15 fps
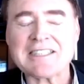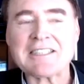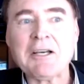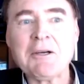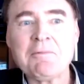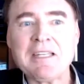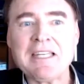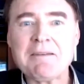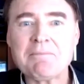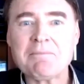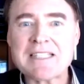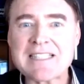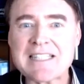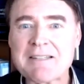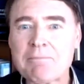so many
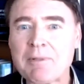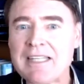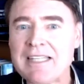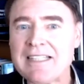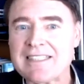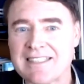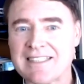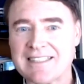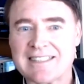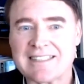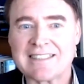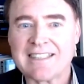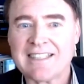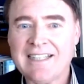missing pieces.